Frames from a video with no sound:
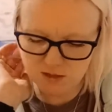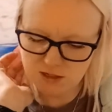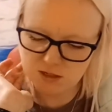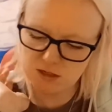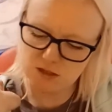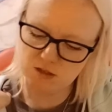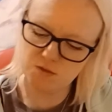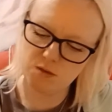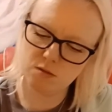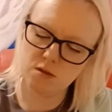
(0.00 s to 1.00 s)
it does
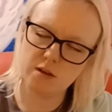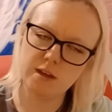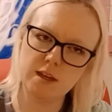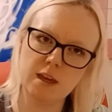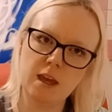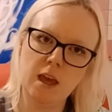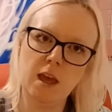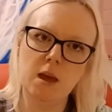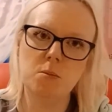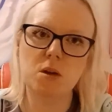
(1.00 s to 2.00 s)
feel like,
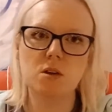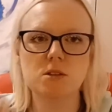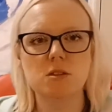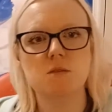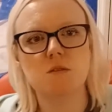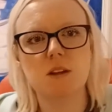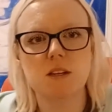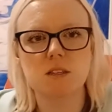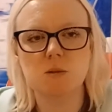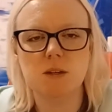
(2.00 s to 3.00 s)
because of
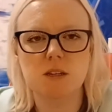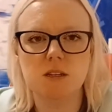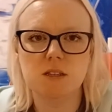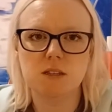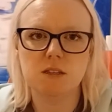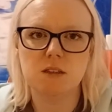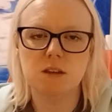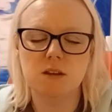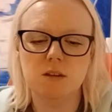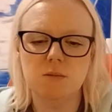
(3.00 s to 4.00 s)
last week's
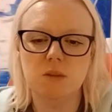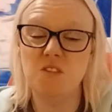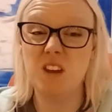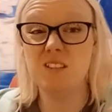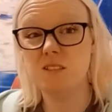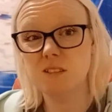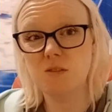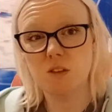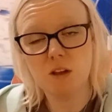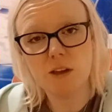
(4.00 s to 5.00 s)
events, if
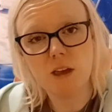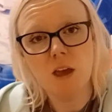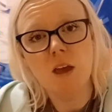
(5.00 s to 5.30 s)
you like,